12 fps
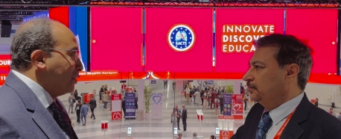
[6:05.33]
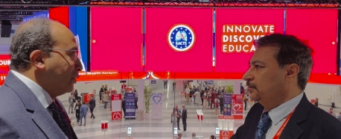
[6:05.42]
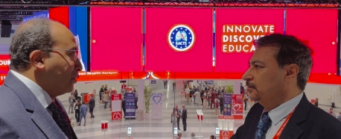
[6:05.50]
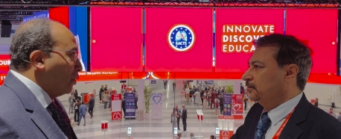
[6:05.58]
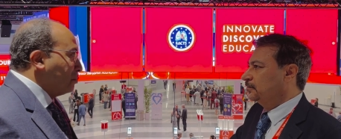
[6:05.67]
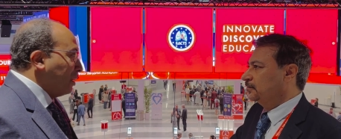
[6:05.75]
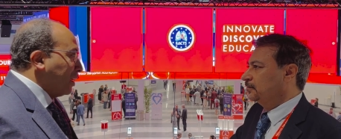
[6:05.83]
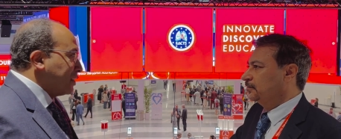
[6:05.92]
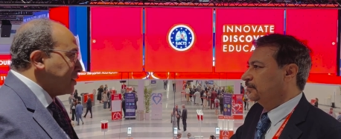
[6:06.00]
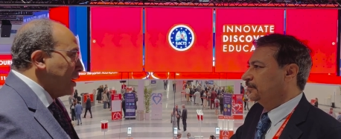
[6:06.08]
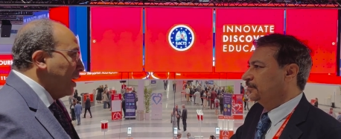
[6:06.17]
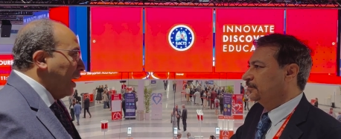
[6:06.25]
Speaker 1: year old,
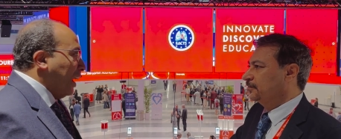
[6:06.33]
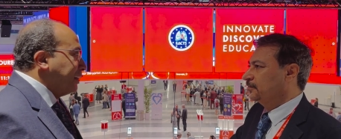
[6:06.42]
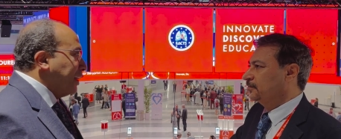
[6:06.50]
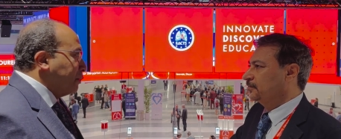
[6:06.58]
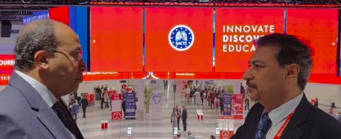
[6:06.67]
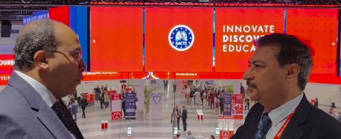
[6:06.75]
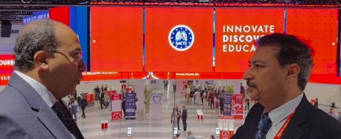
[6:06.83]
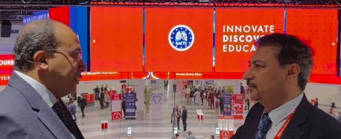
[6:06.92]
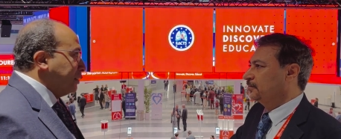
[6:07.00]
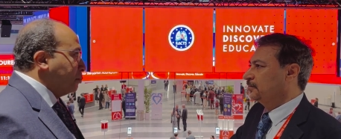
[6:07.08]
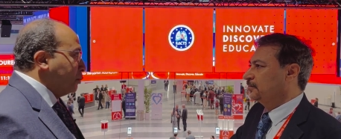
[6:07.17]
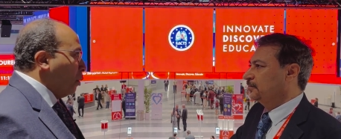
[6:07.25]
because at that
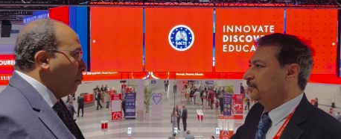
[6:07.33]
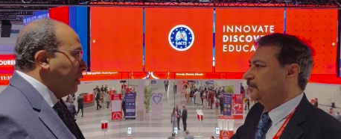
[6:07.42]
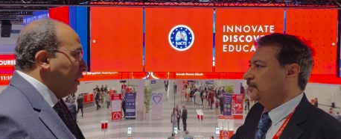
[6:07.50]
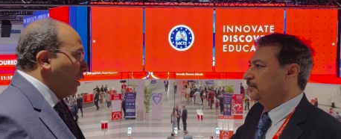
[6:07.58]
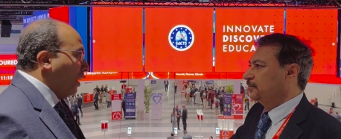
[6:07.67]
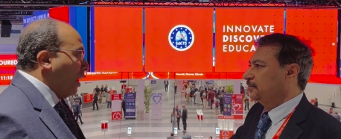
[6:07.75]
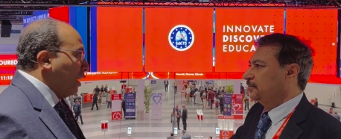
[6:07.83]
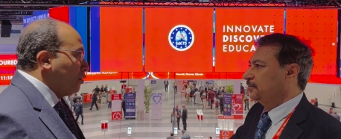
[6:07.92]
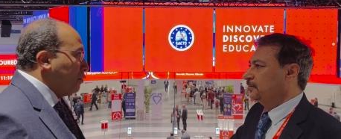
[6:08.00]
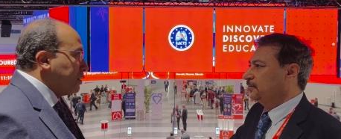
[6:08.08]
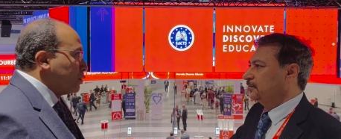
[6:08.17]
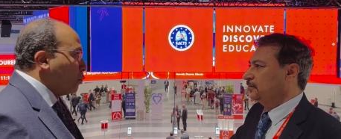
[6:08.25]
point, probably a lot of
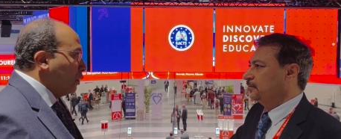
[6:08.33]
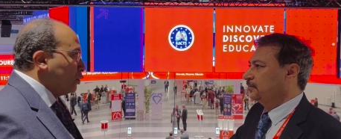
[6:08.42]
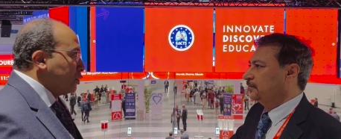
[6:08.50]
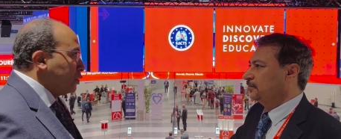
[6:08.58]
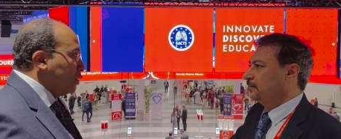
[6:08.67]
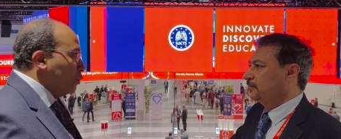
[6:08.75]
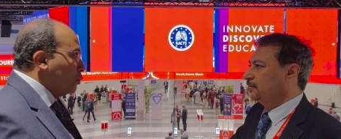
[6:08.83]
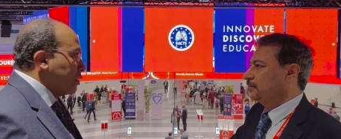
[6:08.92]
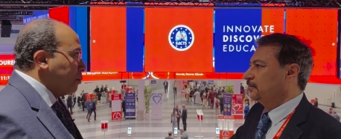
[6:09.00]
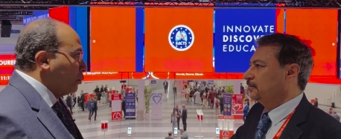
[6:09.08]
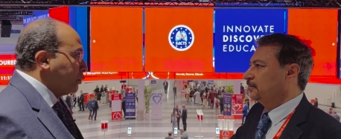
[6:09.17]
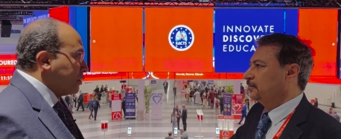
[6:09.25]
us will just use a
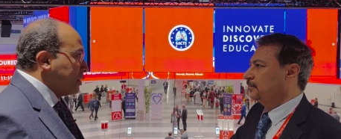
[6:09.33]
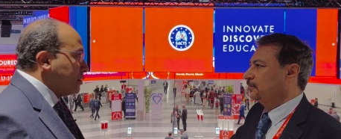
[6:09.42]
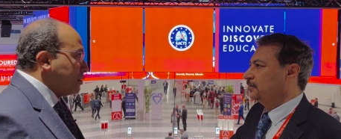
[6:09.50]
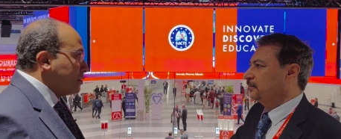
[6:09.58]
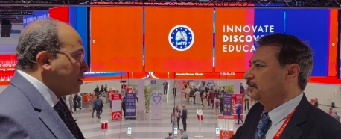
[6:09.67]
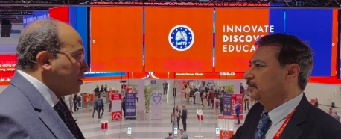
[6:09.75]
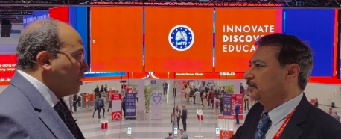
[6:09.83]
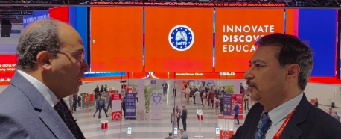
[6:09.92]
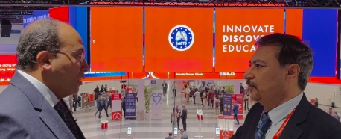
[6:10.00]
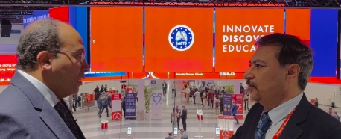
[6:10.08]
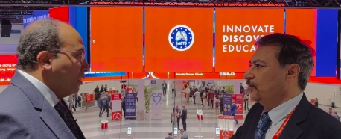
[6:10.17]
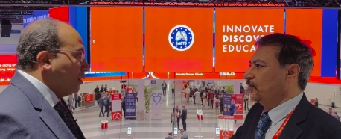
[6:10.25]
prosthesis
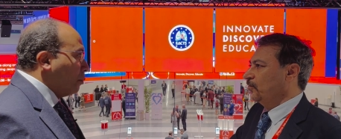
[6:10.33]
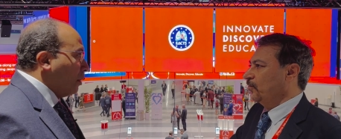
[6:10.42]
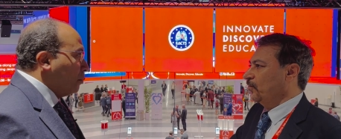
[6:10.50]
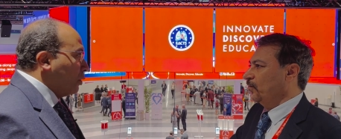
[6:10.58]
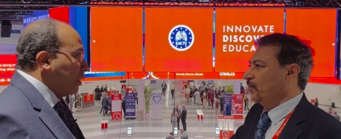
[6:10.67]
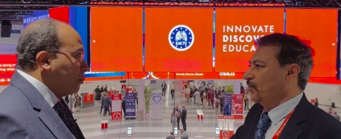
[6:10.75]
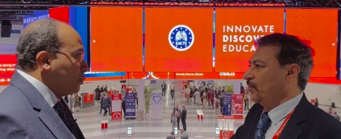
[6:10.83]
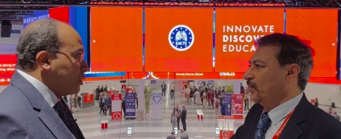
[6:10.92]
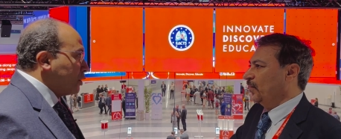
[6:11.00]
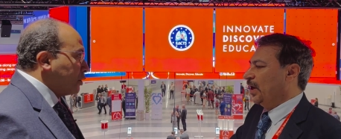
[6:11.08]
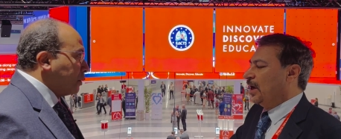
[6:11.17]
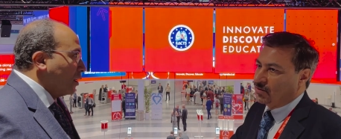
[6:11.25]
in the pulmonary
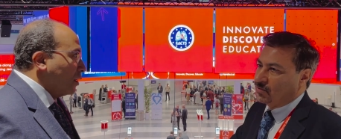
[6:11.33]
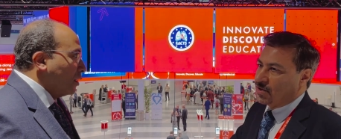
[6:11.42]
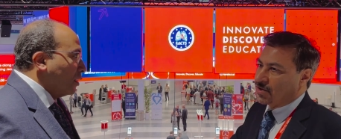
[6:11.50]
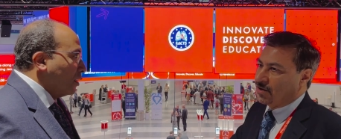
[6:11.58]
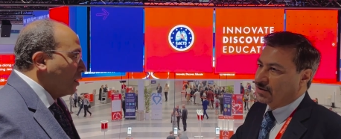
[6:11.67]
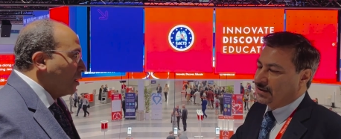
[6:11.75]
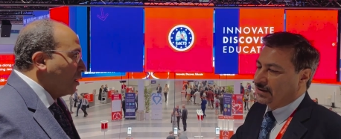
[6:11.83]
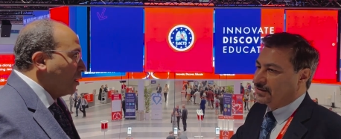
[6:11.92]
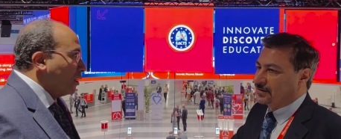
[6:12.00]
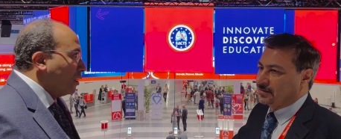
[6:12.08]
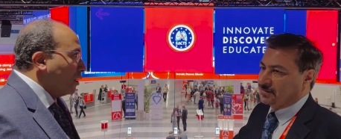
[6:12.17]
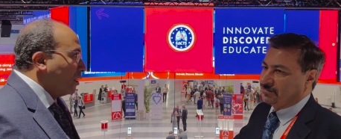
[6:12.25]
position.
Speaker 2: We thought that
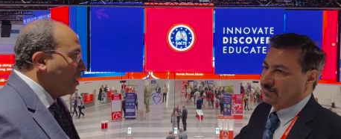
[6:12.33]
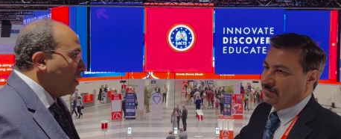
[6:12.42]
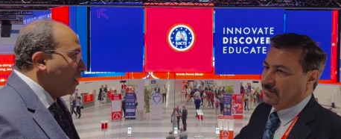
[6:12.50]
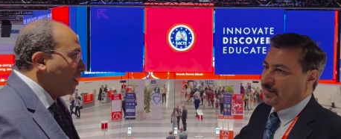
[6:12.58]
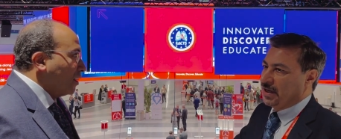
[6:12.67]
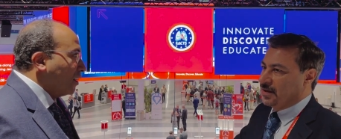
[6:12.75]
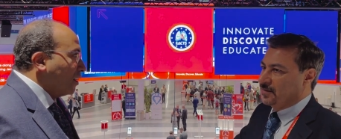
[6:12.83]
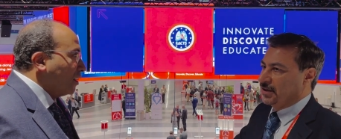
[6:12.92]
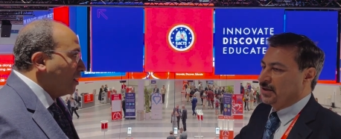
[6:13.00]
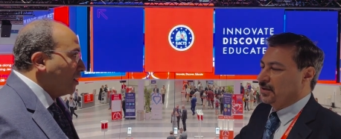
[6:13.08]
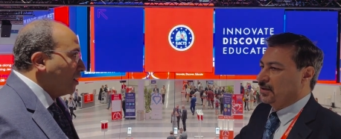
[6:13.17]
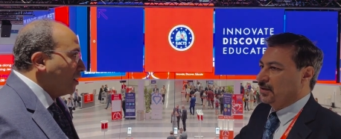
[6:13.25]

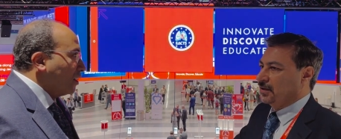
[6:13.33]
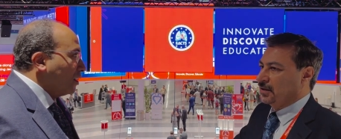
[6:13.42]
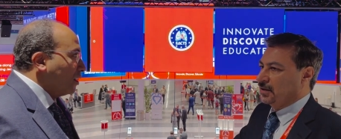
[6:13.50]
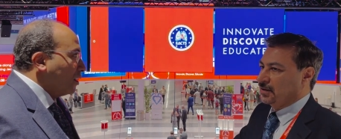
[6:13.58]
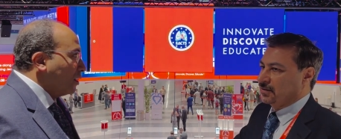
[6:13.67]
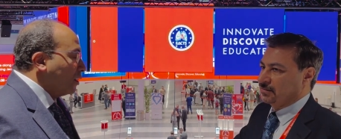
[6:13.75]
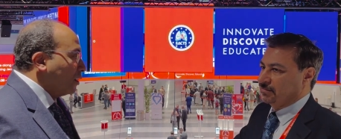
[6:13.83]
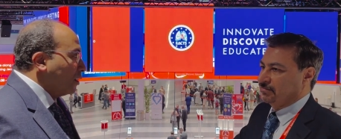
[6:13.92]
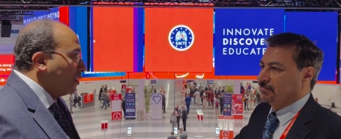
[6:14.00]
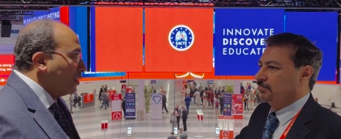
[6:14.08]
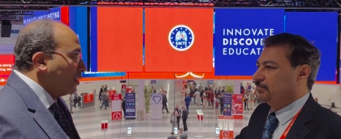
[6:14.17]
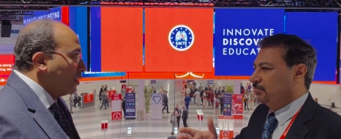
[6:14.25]
maybe uh,
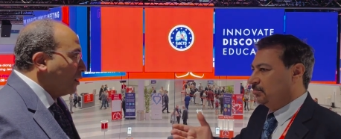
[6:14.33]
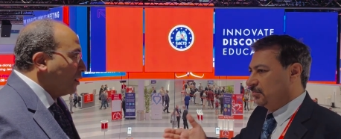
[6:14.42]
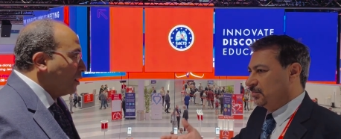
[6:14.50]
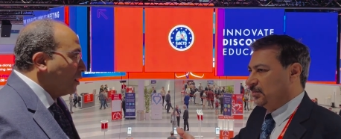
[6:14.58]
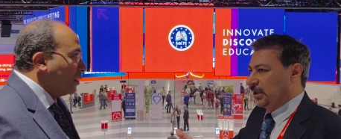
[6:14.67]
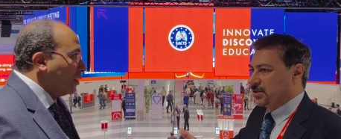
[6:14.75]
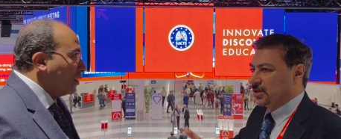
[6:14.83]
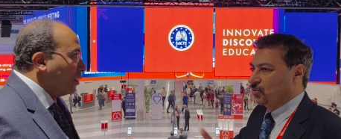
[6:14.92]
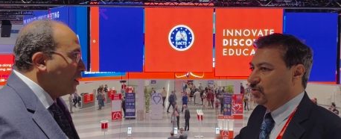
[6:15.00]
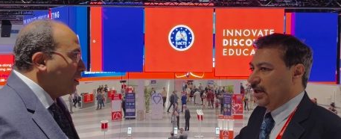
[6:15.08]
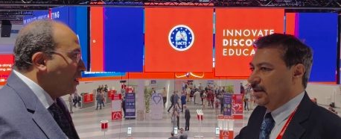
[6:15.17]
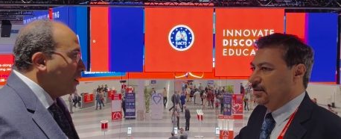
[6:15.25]
that's a
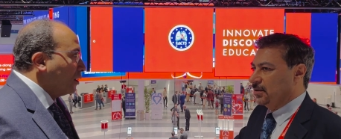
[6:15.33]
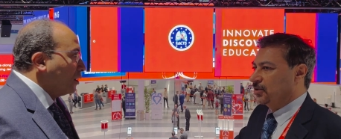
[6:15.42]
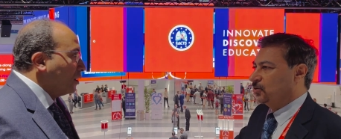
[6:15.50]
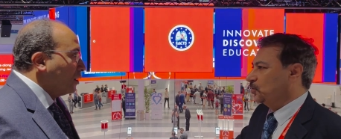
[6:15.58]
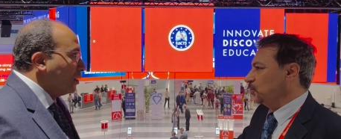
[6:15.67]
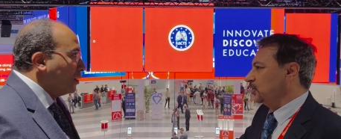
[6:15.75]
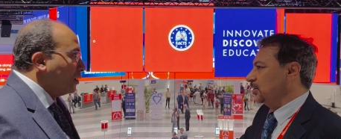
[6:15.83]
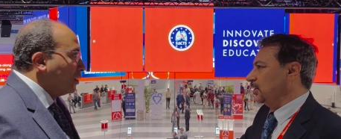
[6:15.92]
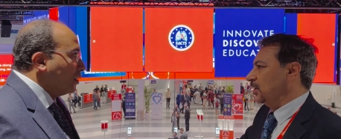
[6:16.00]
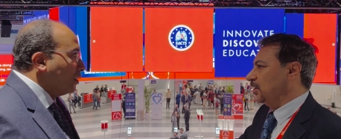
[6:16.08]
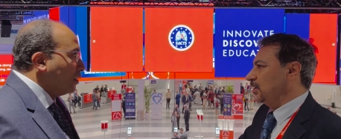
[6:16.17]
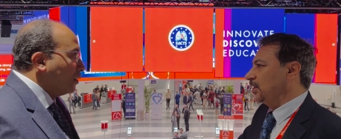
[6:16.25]
good idea to put the
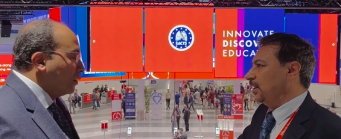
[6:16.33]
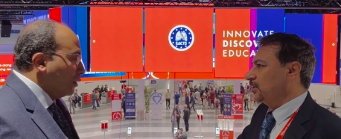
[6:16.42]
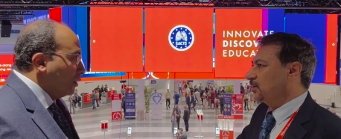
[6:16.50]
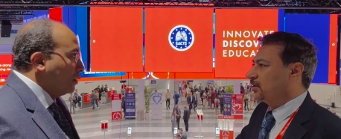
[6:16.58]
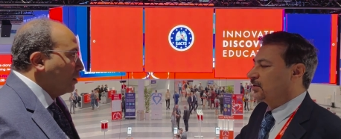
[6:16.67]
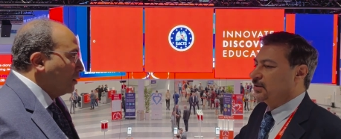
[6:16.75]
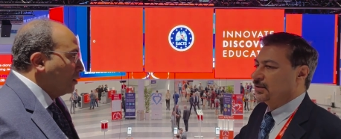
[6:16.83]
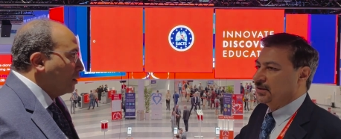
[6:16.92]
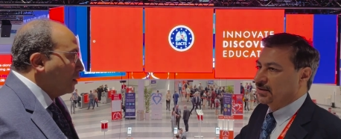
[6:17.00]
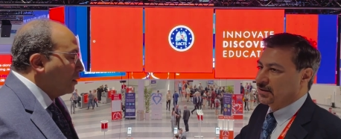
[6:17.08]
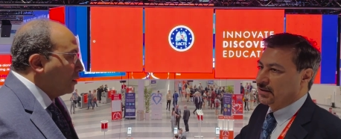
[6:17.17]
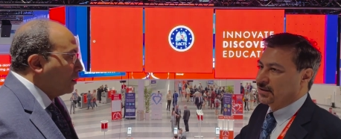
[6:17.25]
uh, right uh,